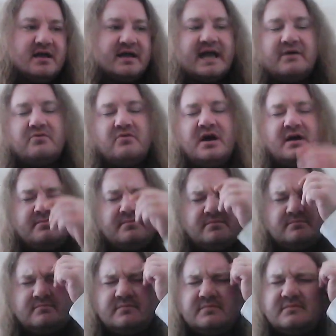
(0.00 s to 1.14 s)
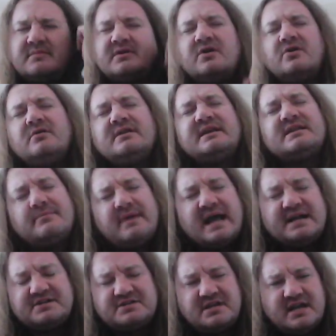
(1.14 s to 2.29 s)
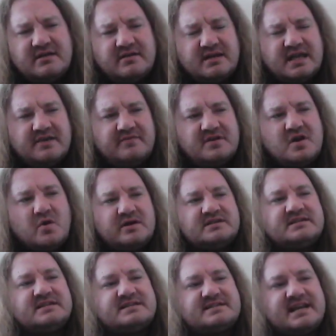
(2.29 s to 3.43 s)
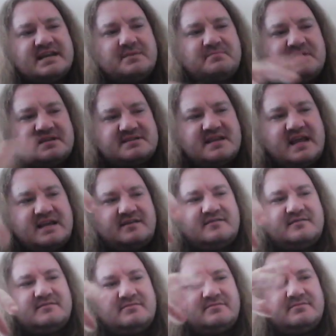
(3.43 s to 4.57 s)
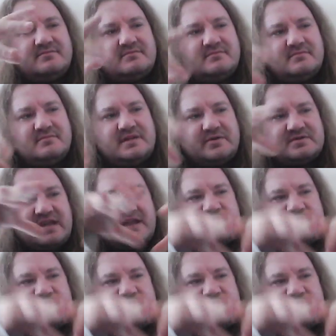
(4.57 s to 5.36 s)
At, early in the match, Kevin Owens had set up this, like, there was